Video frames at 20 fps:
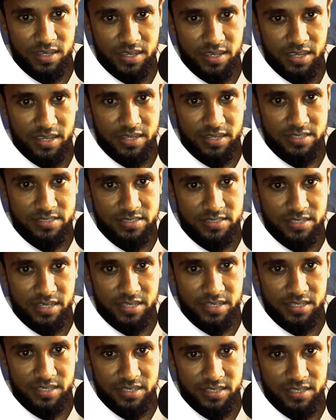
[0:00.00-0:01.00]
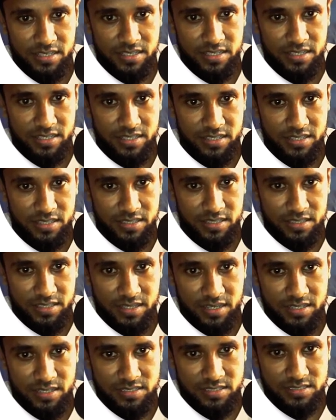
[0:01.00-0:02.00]
hashtag,
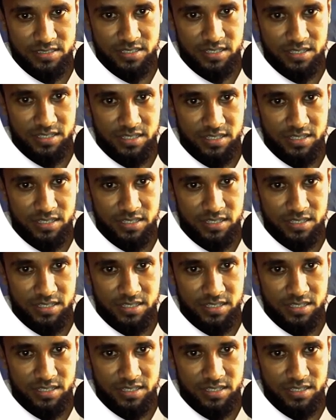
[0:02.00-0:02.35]
thus